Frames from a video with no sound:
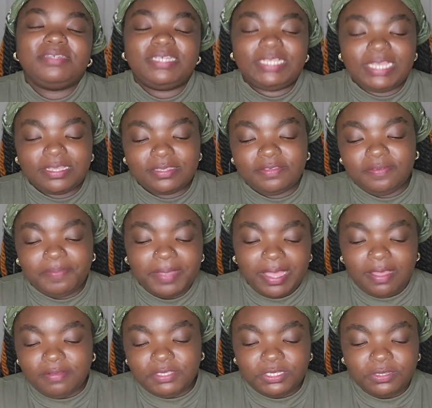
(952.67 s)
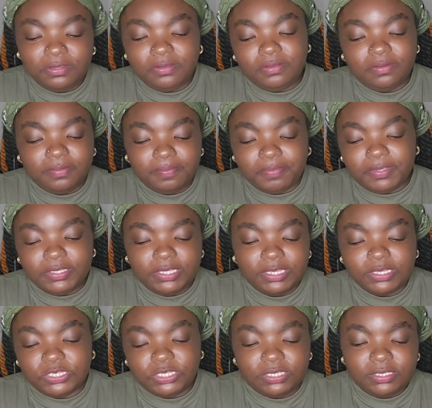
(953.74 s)
Collective pile two
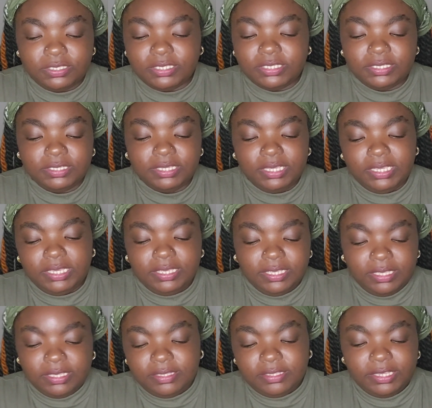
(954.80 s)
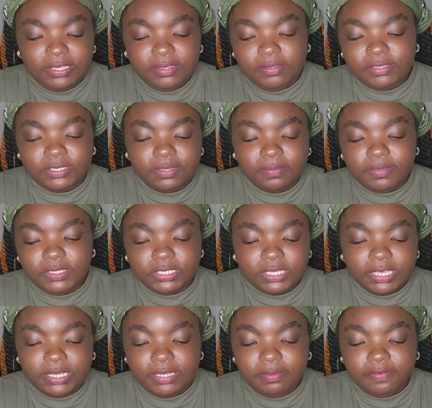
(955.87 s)
predictions. Thank you so much,
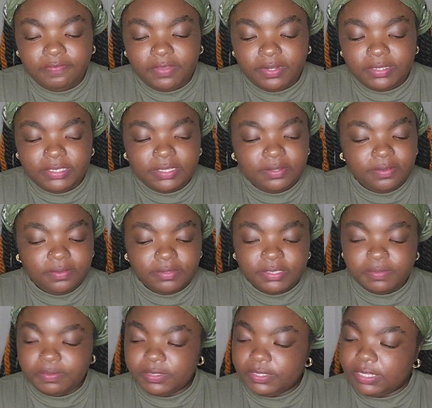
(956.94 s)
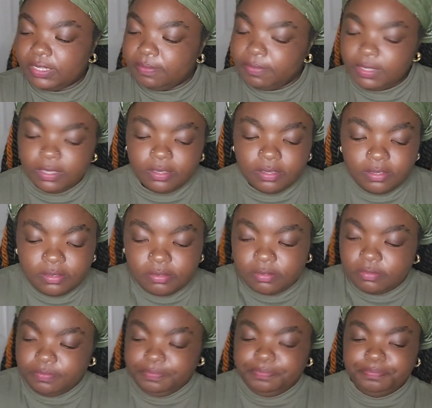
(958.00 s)
God, in the Father, Son, Holy Spirit.
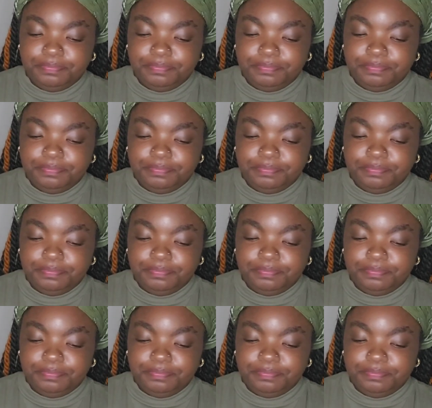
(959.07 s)
Amen.